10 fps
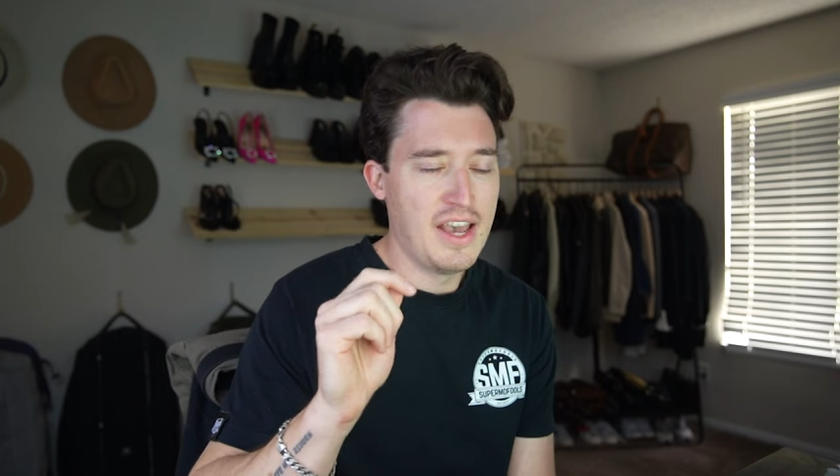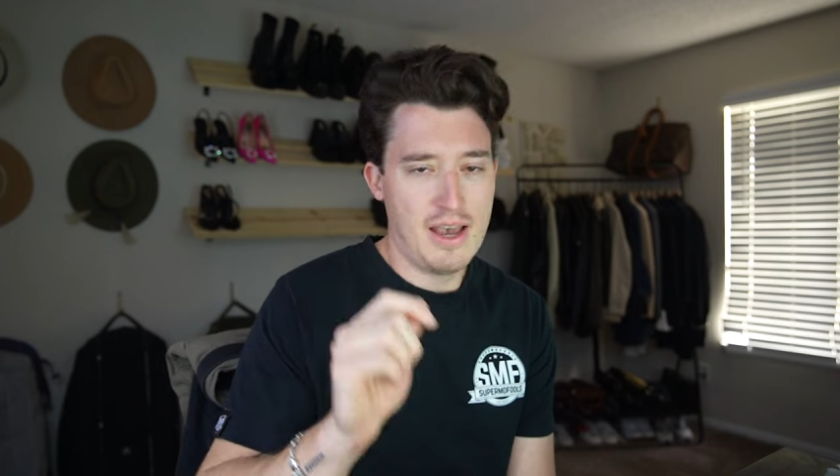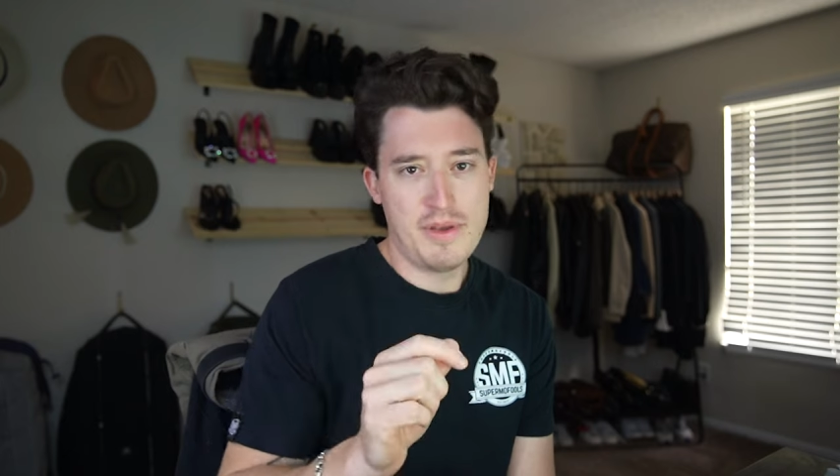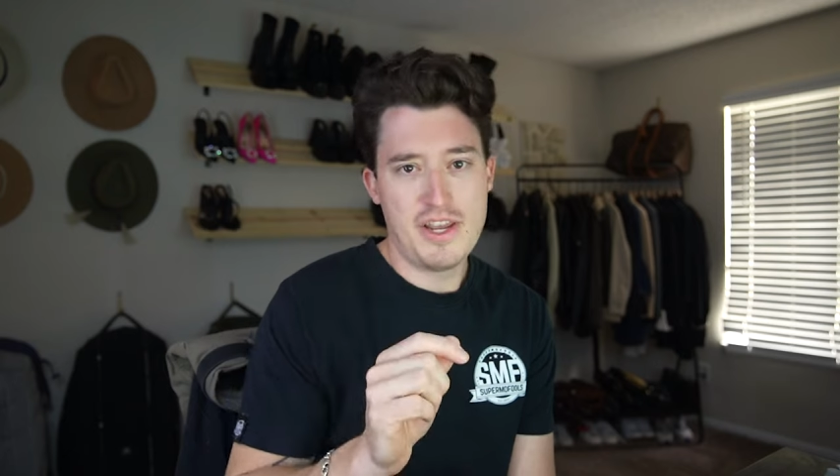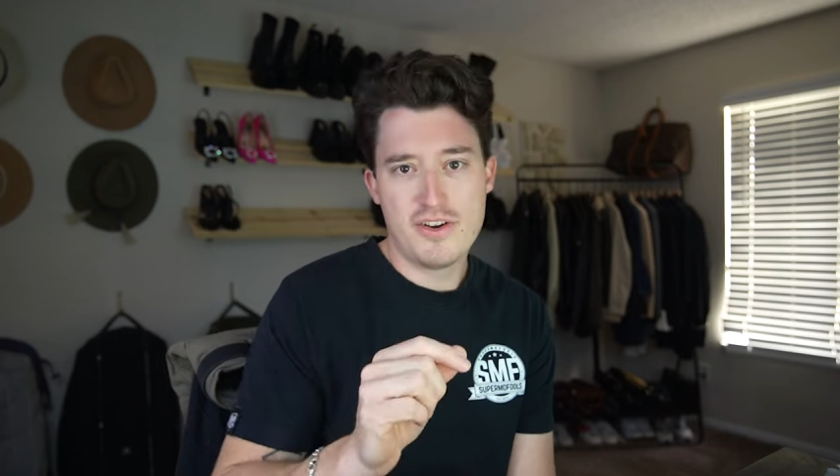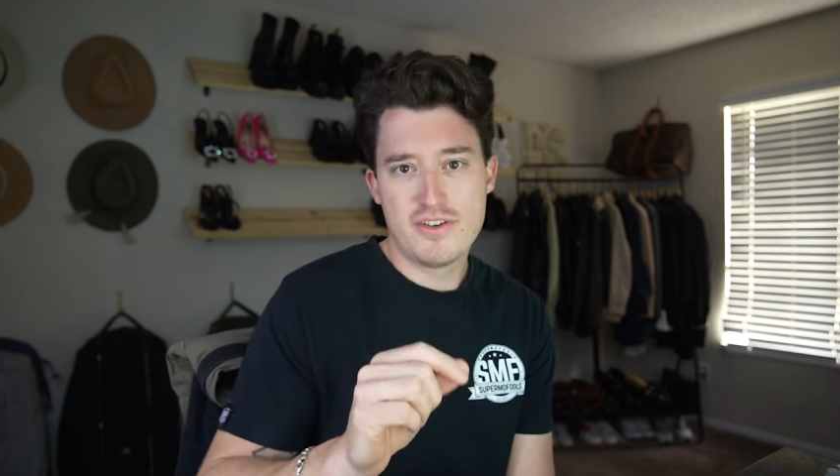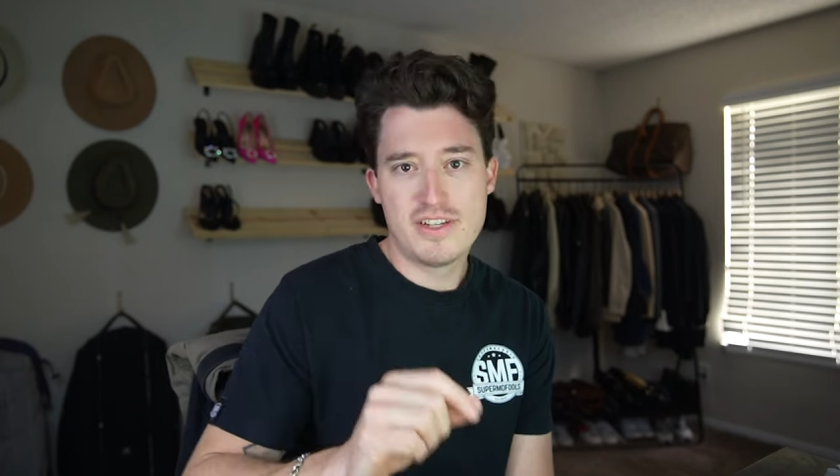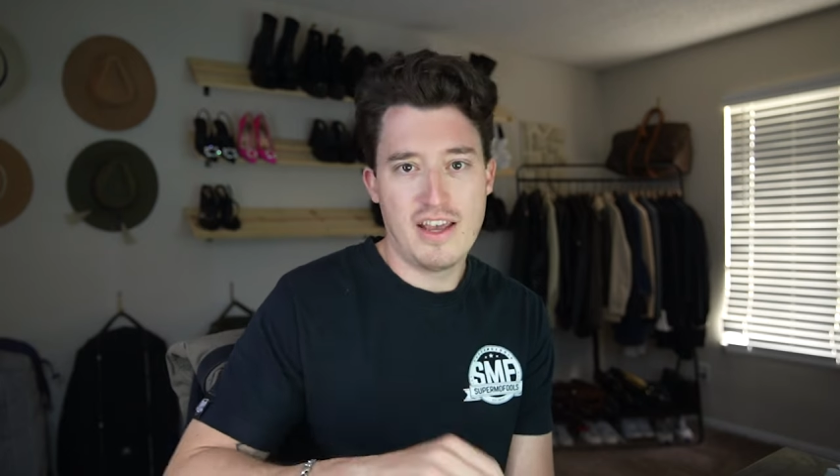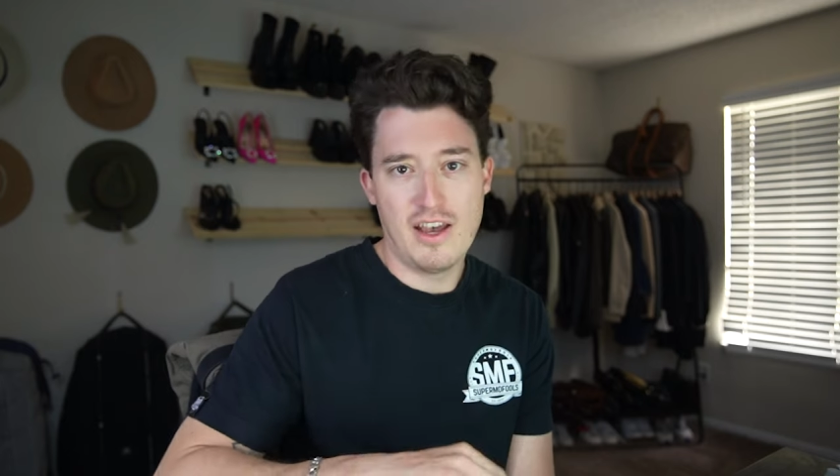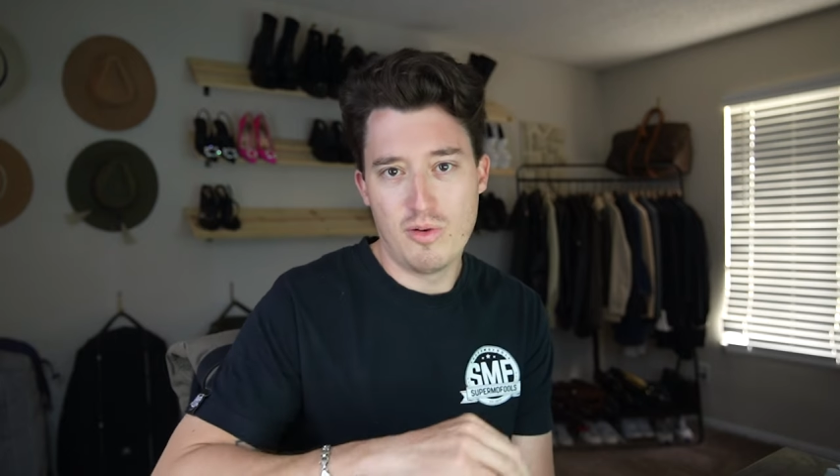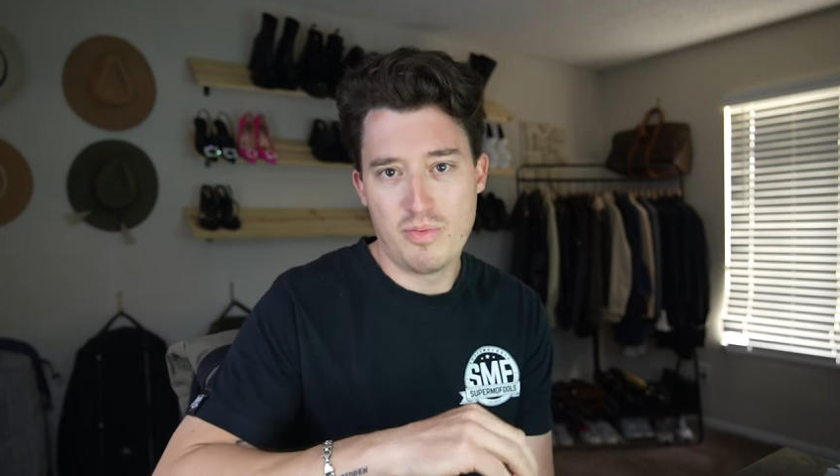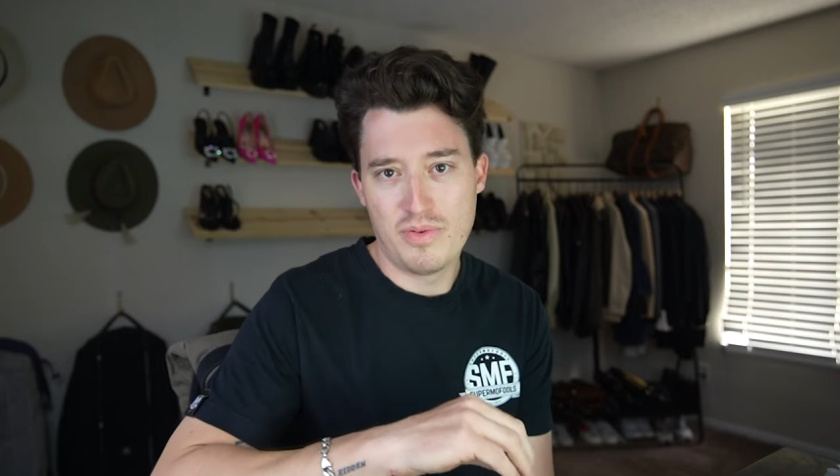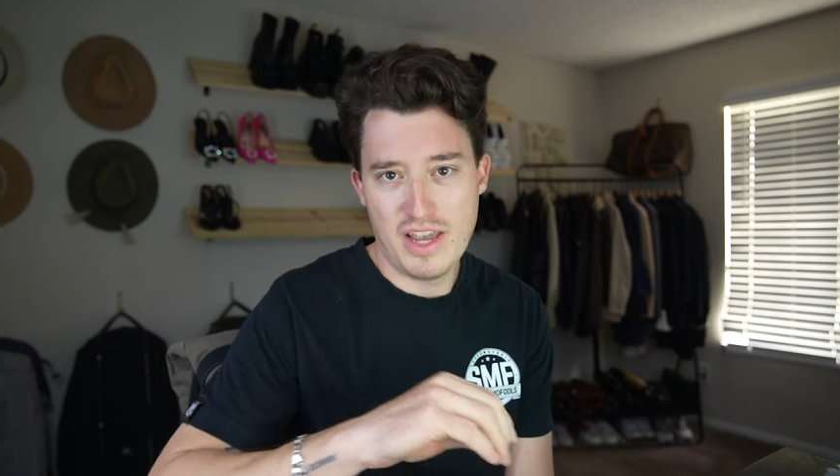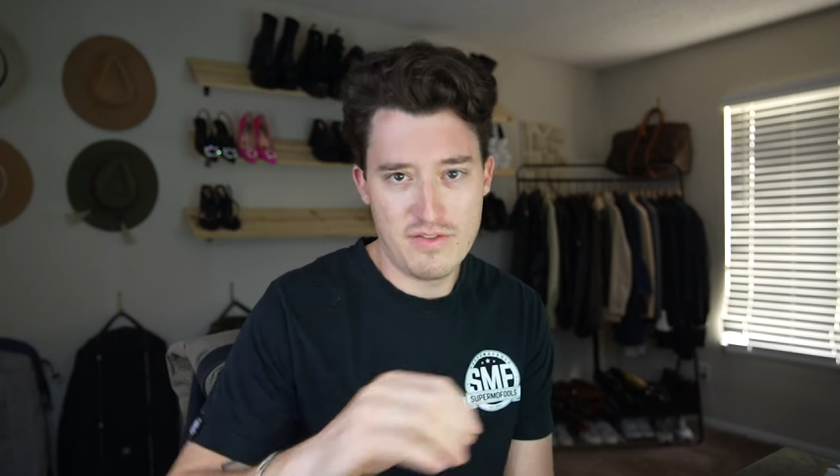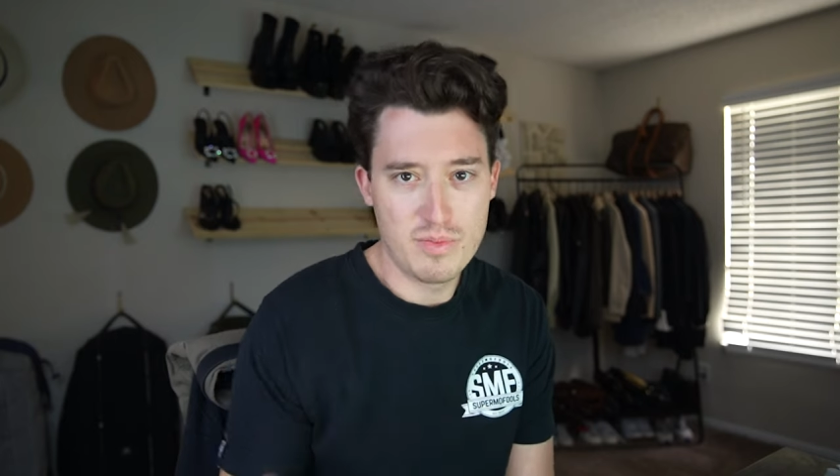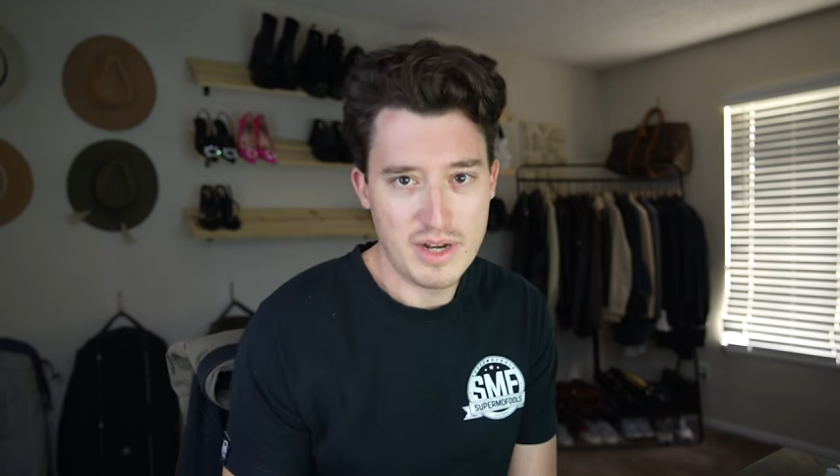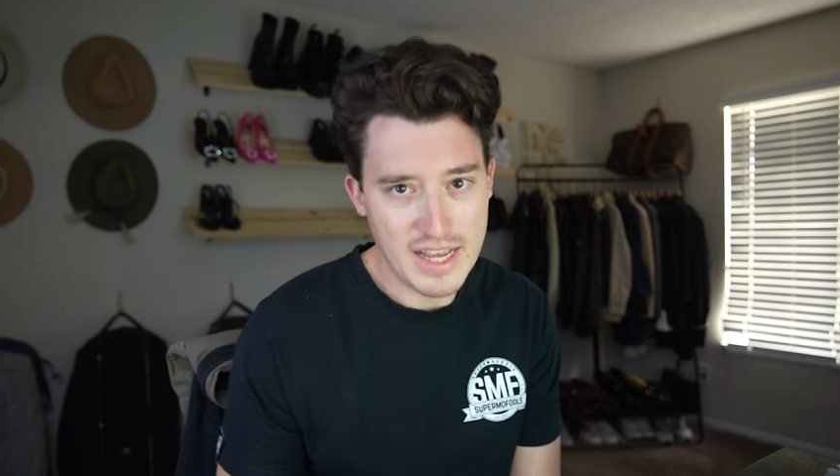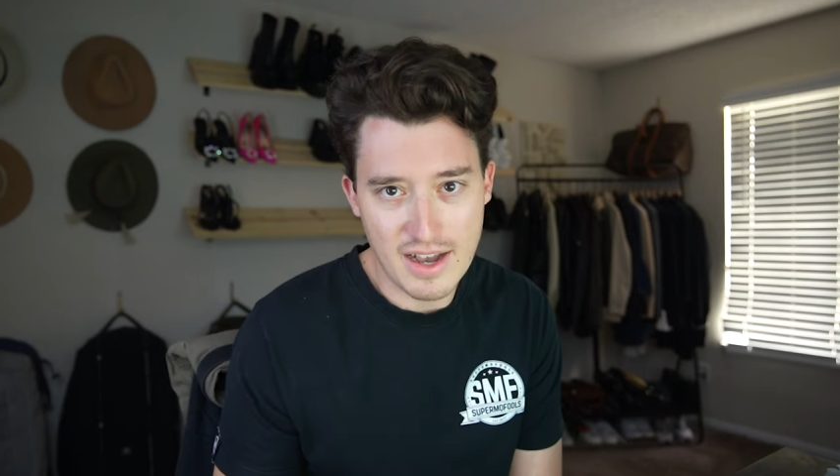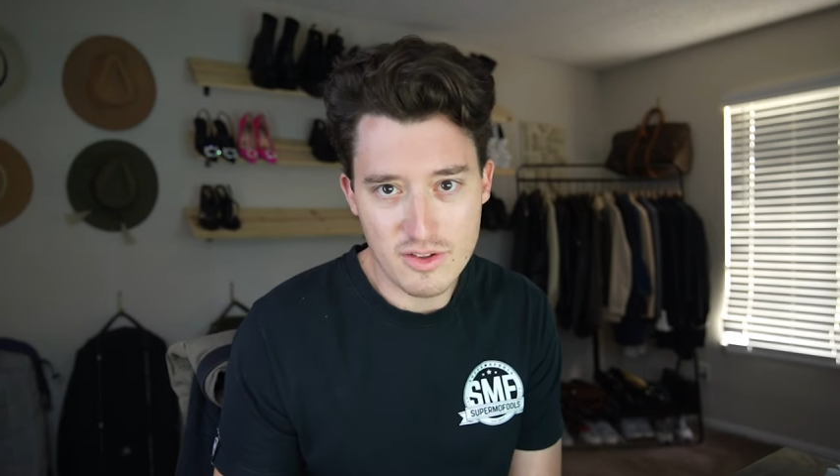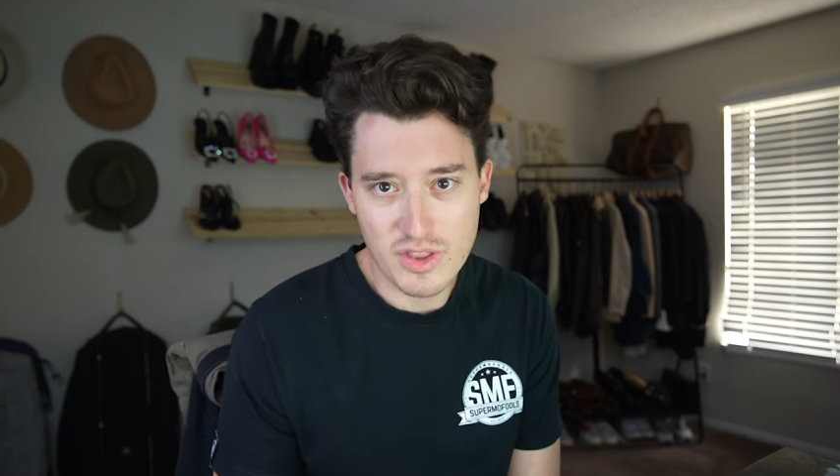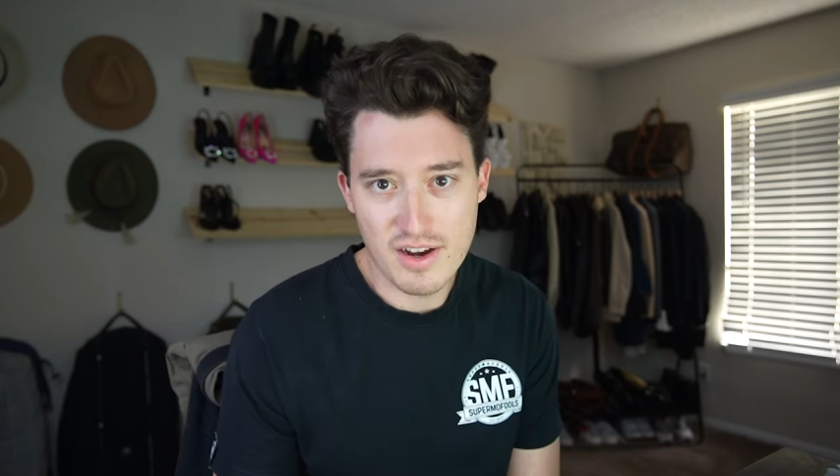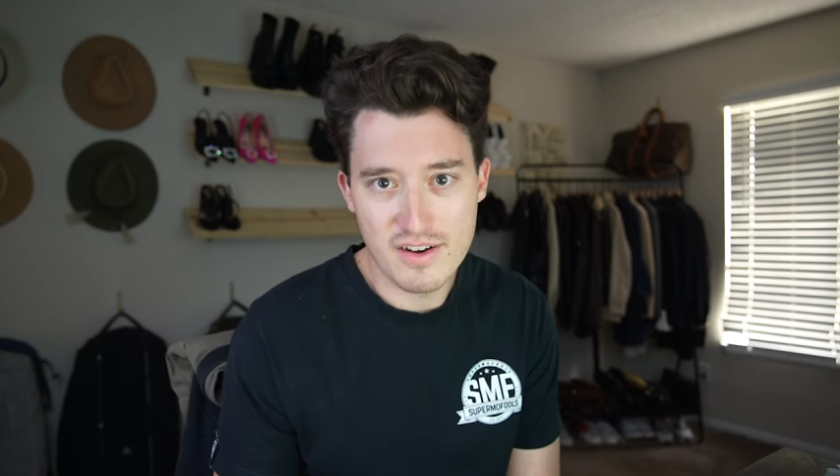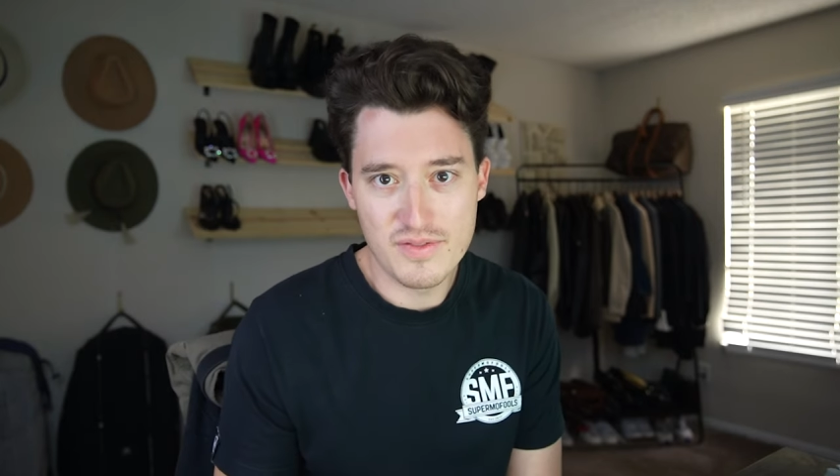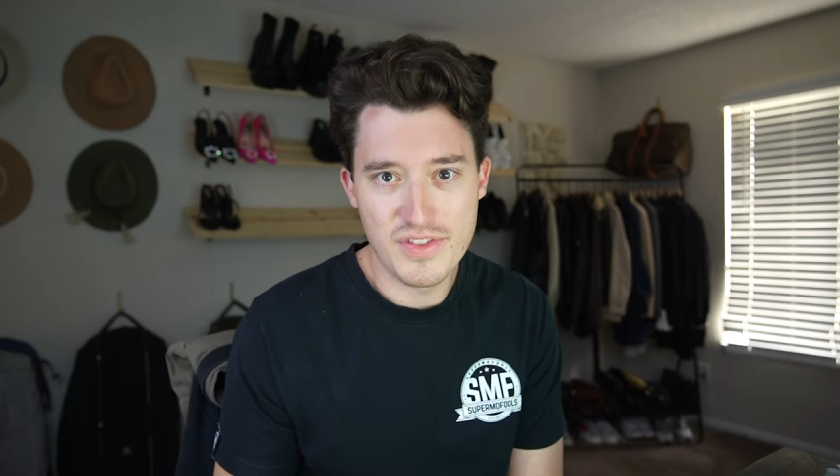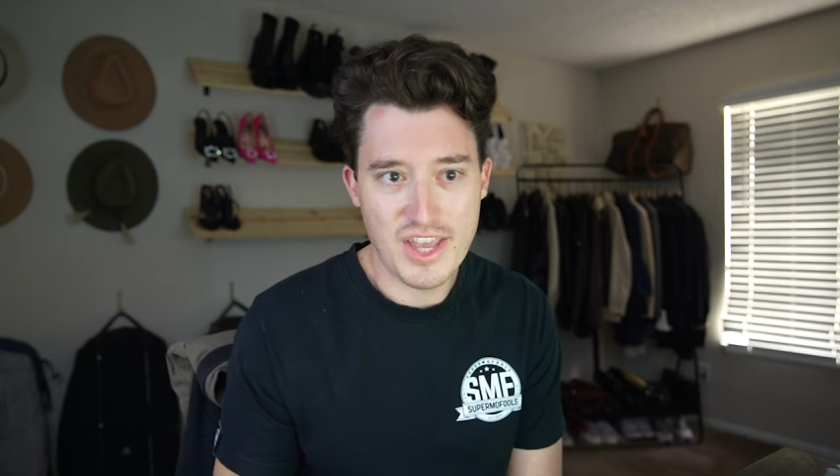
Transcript: I'm here to help everybody out there